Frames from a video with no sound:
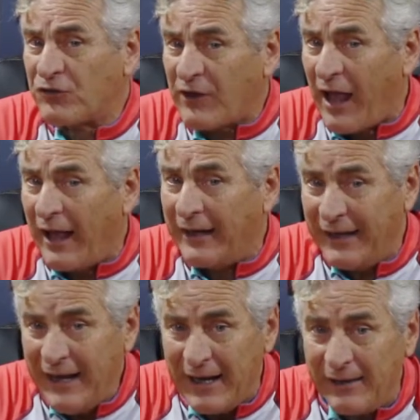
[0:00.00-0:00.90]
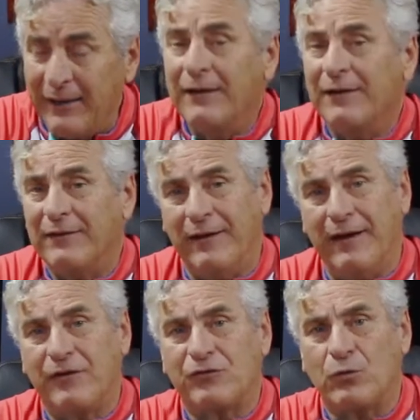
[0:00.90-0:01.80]
side in the
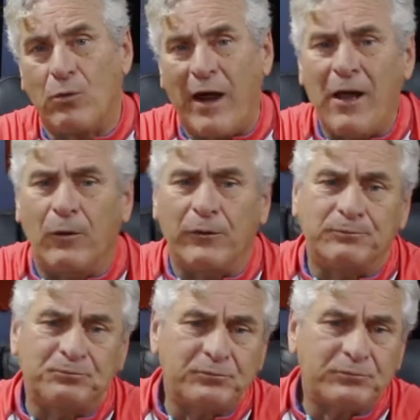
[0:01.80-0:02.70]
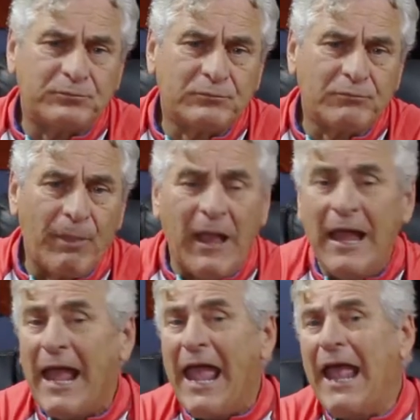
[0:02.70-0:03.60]
next round.
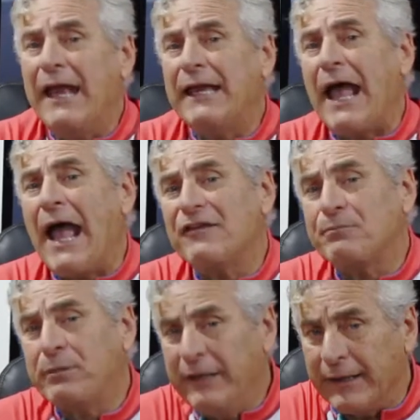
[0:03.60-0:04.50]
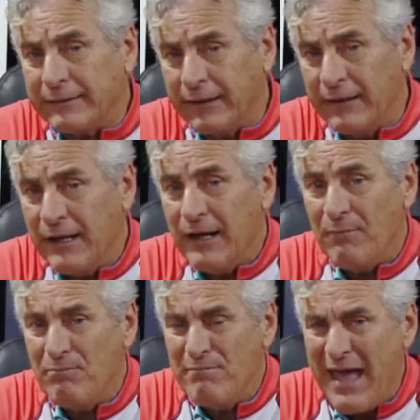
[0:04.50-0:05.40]
And as predicted,
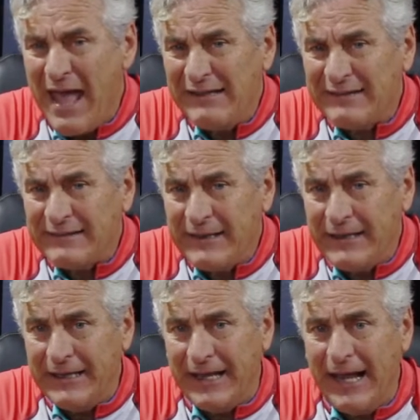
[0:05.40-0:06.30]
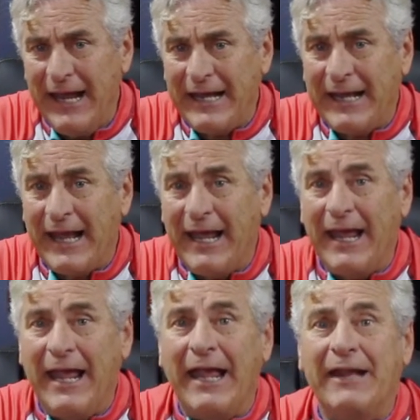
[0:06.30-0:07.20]
Man City,
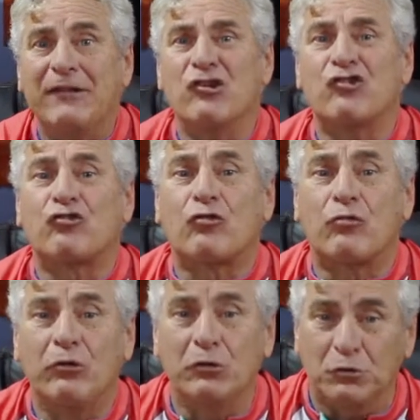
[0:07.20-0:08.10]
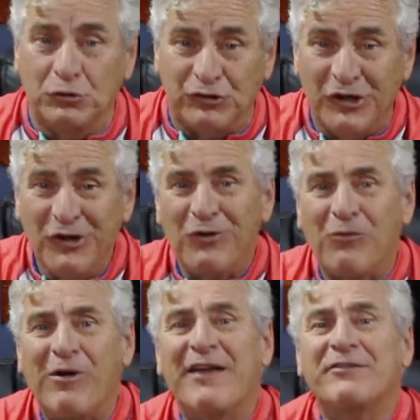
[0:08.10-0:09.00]
aka the Scrooge,
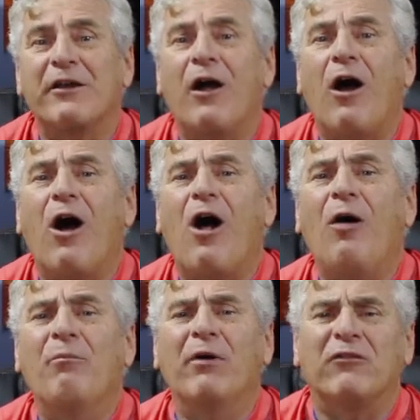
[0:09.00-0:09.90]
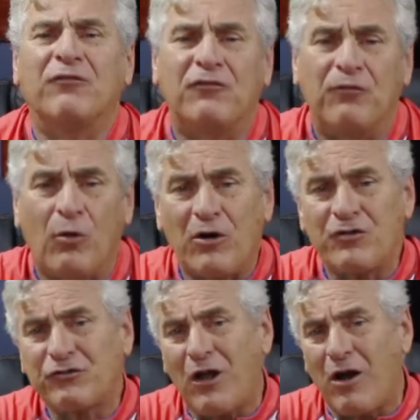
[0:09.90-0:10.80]
rested all but four
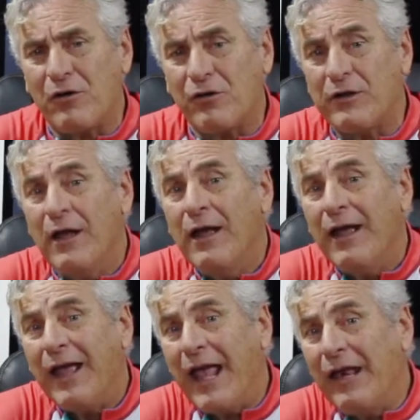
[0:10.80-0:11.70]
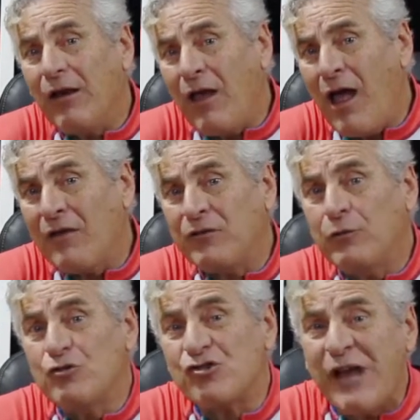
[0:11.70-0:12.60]
starters and lost
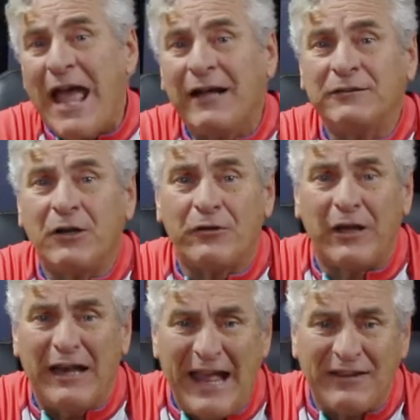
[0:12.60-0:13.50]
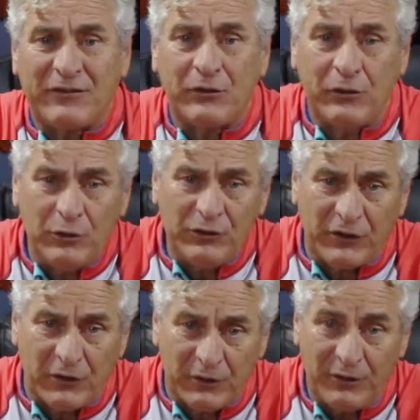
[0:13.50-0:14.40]
to Shakhtar Donetsk
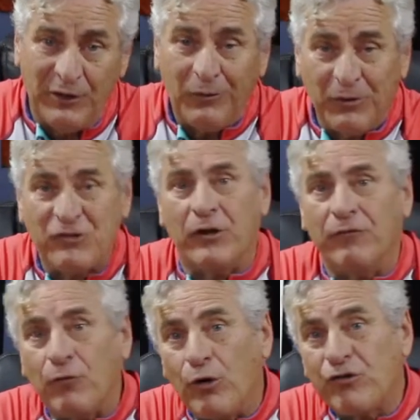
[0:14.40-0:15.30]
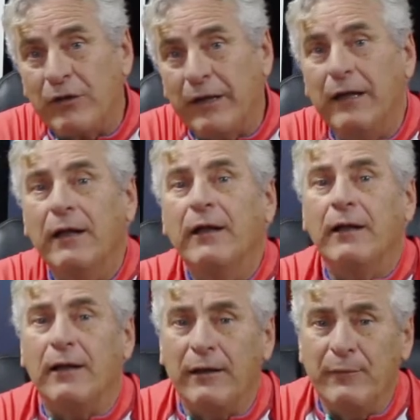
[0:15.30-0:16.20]
2-0, which unfortunately
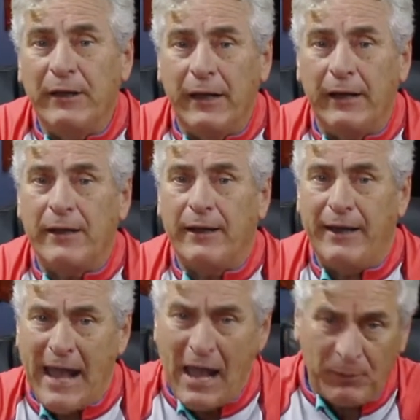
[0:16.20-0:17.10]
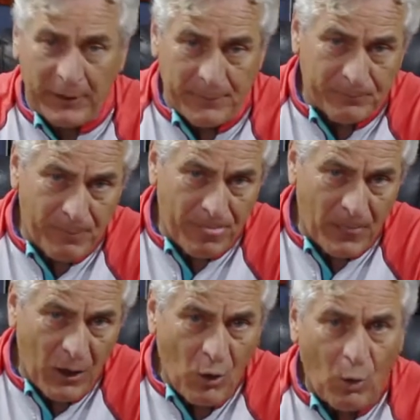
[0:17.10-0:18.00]
eliminated Napoli.
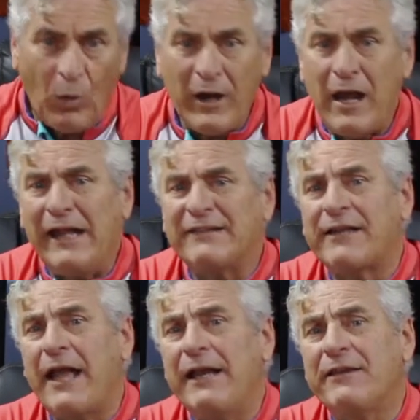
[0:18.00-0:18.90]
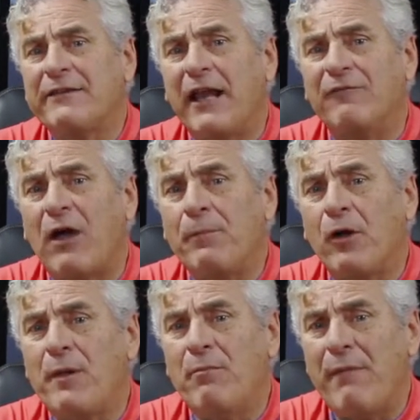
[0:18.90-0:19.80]
What an exciting set of
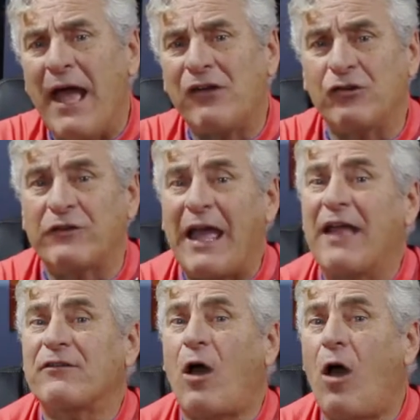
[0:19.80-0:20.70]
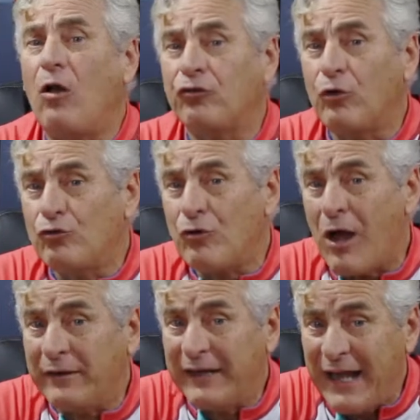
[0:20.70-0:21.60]
upcoming matches, as also
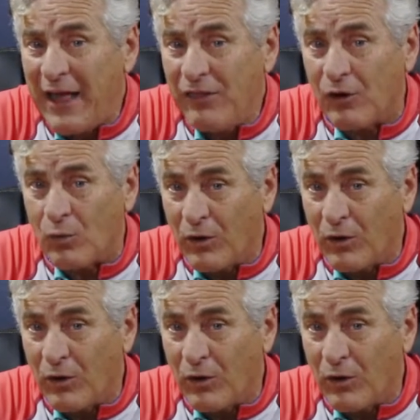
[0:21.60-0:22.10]
drawn together